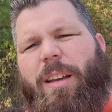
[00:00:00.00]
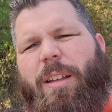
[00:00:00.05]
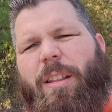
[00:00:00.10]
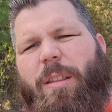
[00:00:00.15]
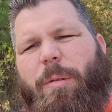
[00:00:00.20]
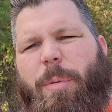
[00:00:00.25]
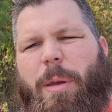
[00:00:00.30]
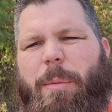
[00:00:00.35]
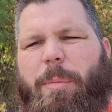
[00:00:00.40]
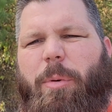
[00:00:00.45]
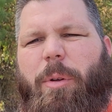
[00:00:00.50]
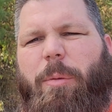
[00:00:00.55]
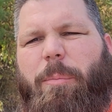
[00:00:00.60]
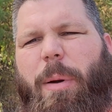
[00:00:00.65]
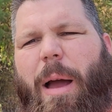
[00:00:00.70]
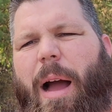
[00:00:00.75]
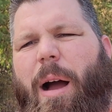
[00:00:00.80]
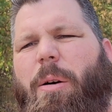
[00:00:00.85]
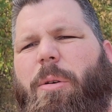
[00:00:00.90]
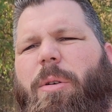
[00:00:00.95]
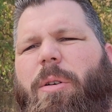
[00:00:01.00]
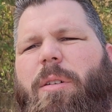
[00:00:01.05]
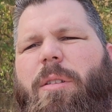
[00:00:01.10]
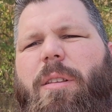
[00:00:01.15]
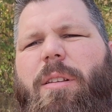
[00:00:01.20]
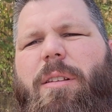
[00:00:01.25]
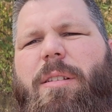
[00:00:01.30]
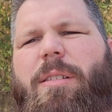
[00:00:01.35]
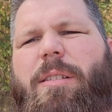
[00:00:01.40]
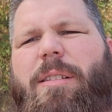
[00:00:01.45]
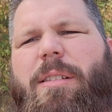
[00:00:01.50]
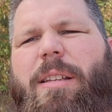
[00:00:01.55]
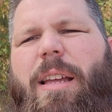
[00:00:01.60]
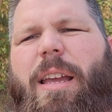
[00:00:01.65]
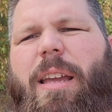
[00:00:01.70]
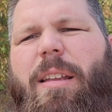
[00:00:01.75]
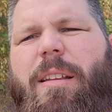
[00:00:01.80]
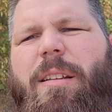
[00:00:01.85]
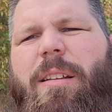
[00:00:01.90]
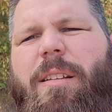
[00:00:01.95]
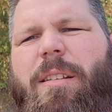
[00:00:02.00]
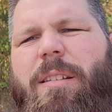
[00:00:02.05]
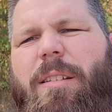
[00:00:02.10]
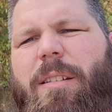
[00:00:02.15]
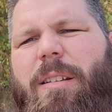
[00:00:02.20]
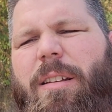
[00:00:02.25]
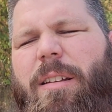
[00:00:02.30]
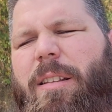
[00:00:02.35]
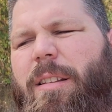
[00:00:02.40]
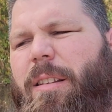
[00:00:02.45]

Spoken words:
the people in power in this state and in